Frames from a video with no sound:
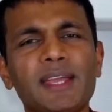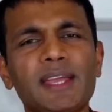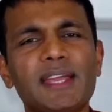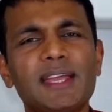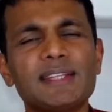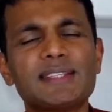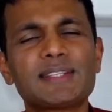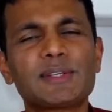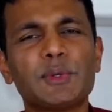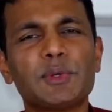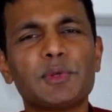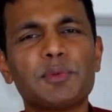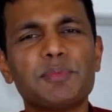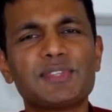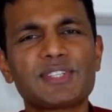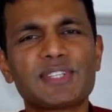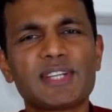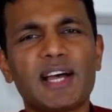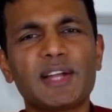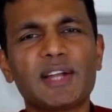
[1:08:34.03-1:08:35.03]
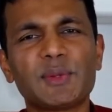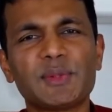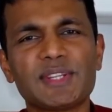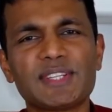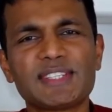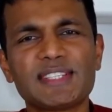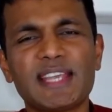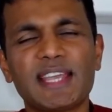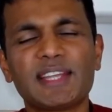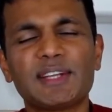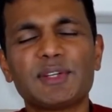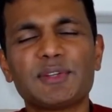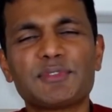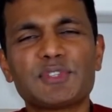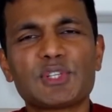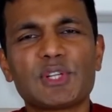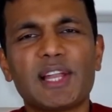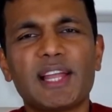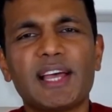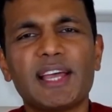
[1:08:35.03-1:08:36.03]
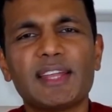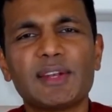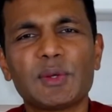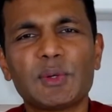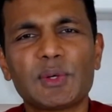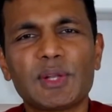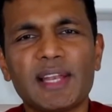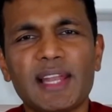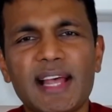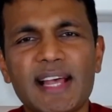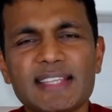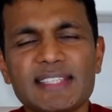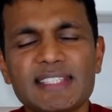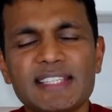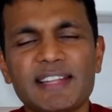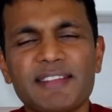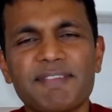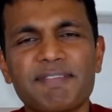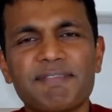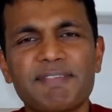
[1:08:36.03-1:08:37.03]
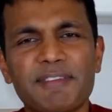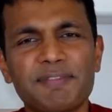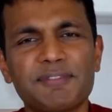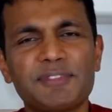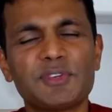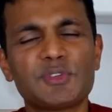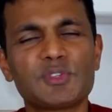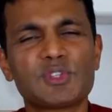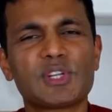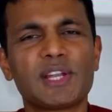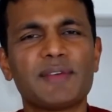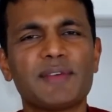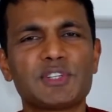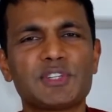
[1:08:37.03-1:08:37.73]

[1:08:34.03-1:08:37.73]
It's going to start on the 2nd of July and going to last till the 5th of July,